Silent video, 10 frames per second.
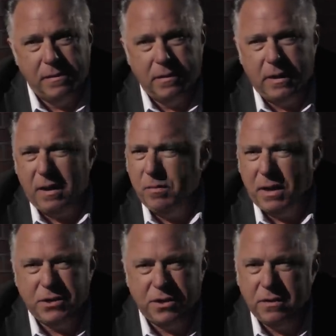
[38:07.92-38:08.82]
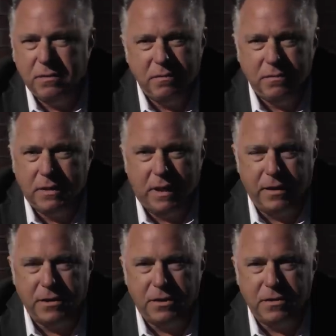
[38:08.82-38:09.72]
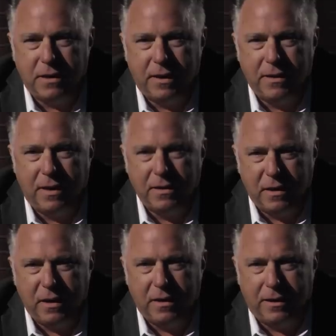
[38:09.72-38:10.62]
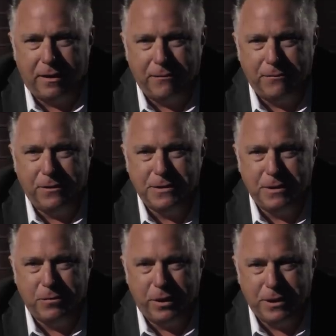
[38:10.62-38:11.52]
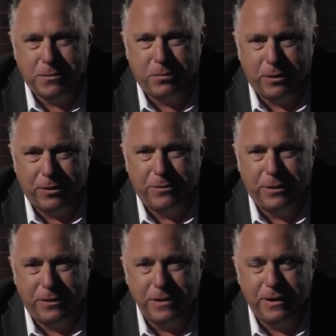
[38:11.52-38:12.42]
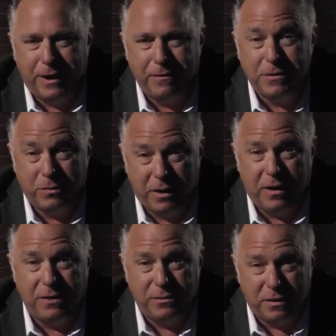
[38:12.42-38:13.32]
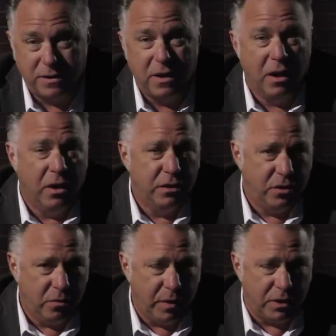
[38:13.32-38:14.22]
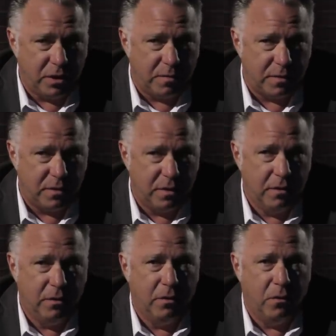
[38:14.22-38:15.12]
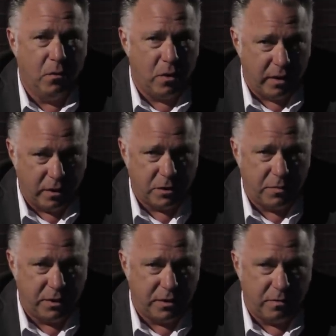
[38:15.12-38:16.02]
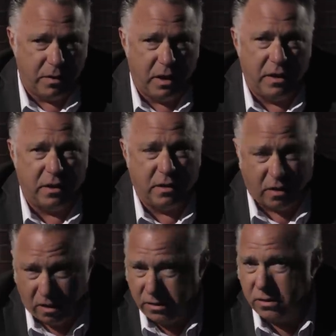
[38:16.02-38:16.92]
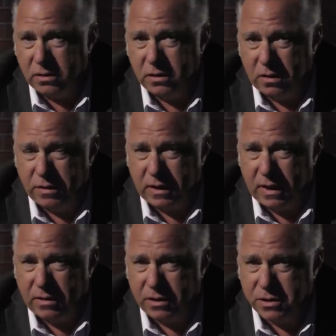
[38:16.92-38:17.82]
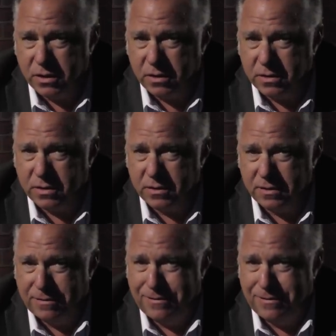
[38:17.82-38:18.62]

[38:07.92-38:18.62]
Did I mention that at this year's Catholic Identity Conference in Pittsburgh, we're going to have speaking to us two bishops, one archbishop, and a cardinal of the Catholic Church?